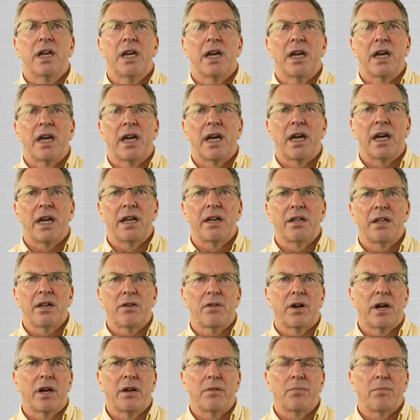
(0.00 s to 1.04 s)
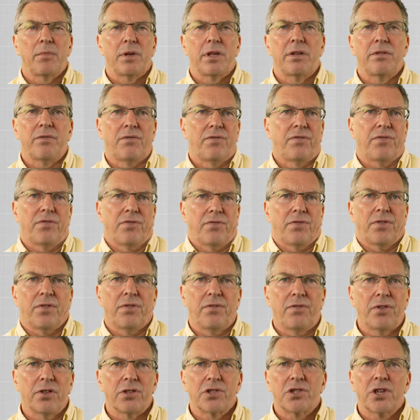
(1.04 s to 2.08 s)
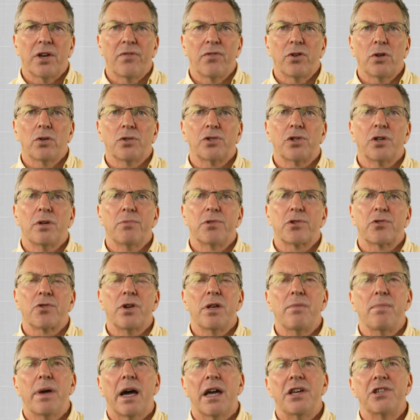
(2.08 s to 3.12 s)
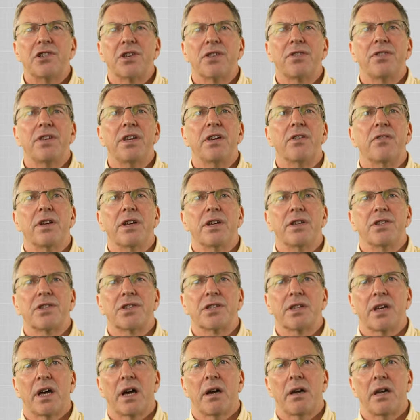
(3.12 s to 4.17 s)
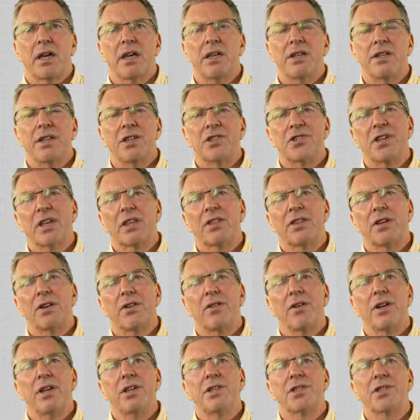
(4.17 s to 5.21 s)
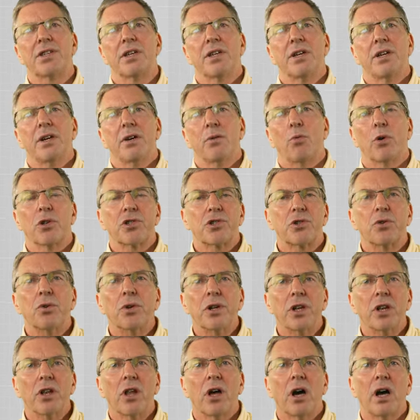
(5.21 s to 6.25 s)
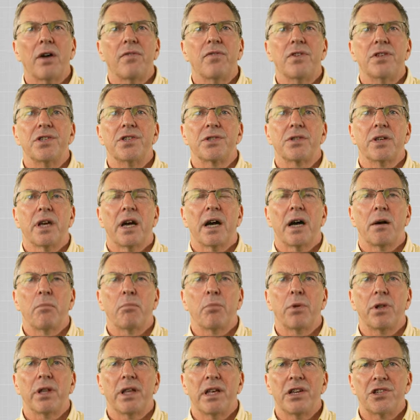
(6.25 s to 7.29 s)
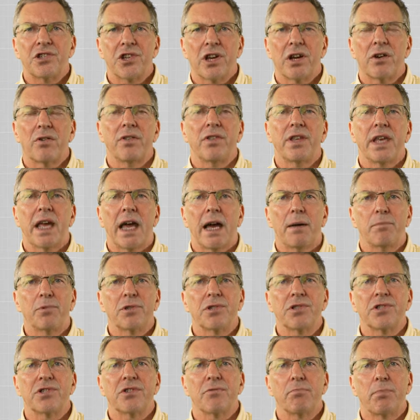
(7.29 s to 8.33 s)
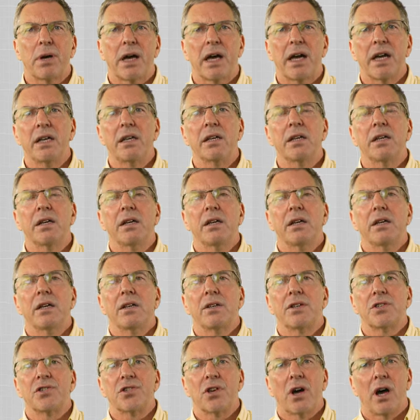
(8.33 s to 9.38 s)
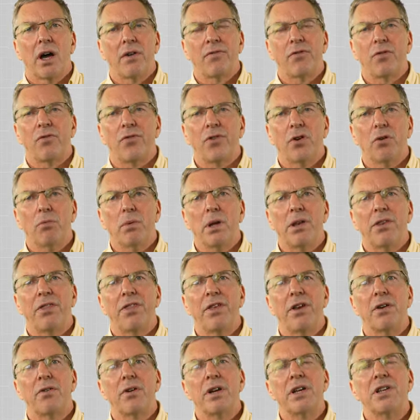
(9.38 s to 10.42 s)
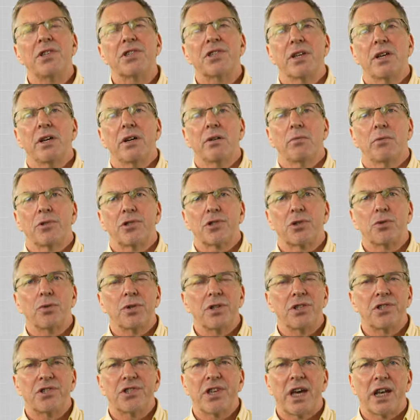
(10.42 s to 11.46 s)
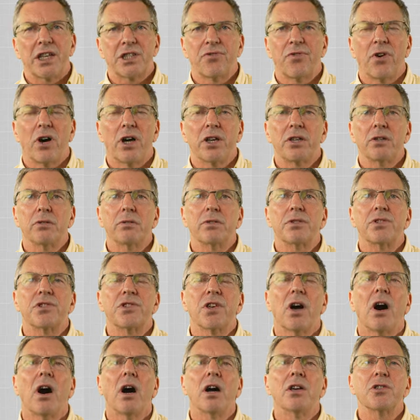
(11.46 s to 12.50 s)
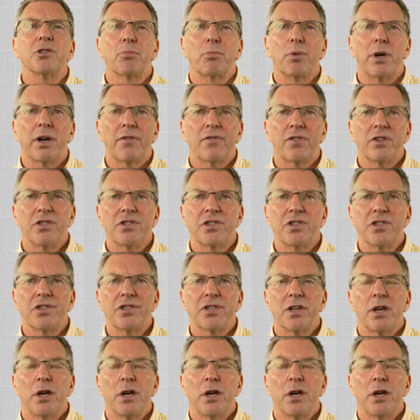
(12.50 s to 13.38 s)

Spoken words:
And there are, in philosophical terms, three major theories. Hedonistic theories, what's good in life is pleasure and the absence of pain. Desire fulfillment theories, what's good is satisfying your desires or preferences.